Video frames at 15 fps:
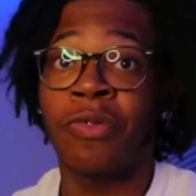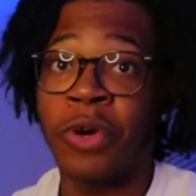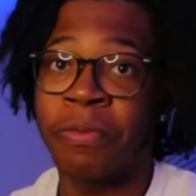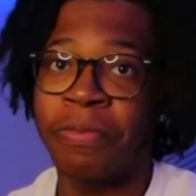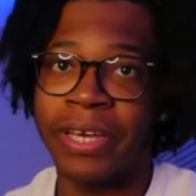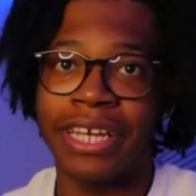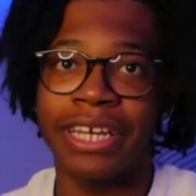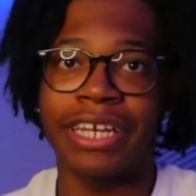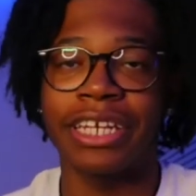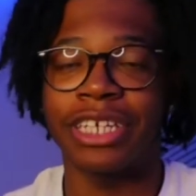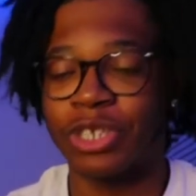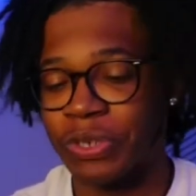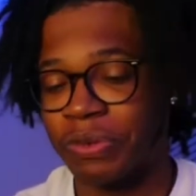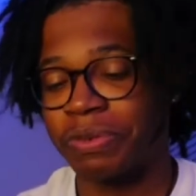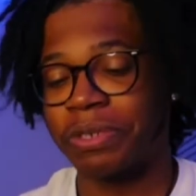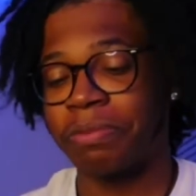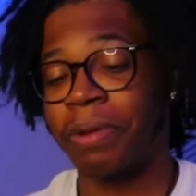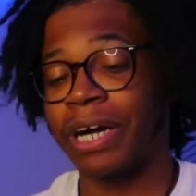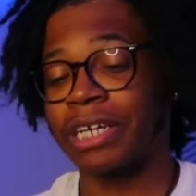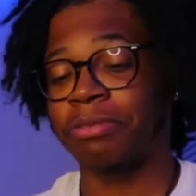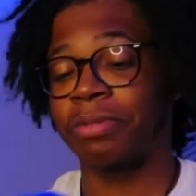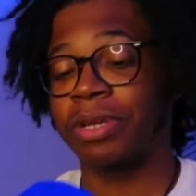will be in the description
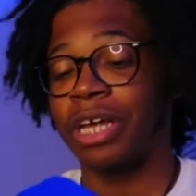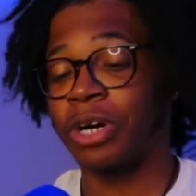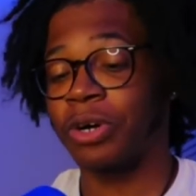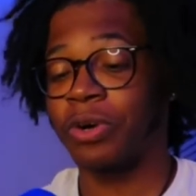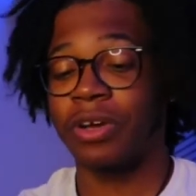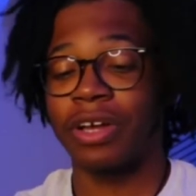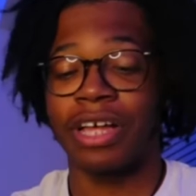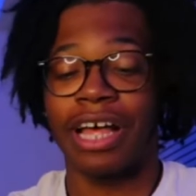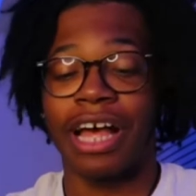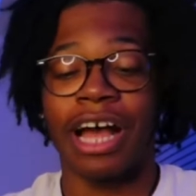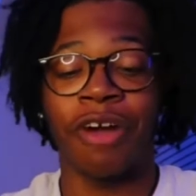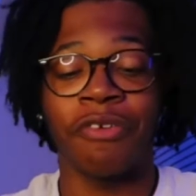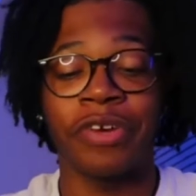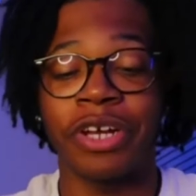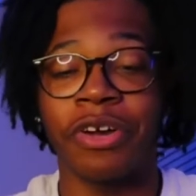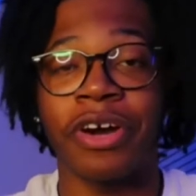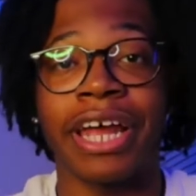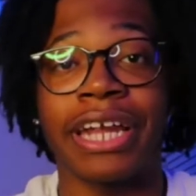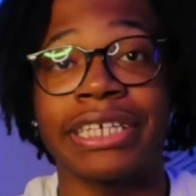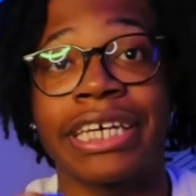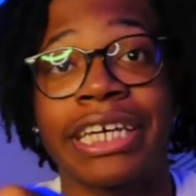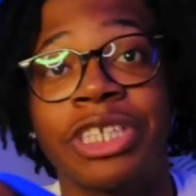box below. I really don't gotta
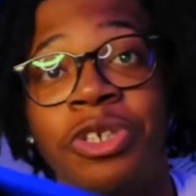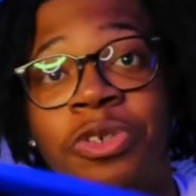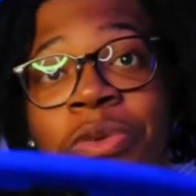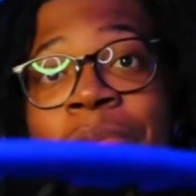say too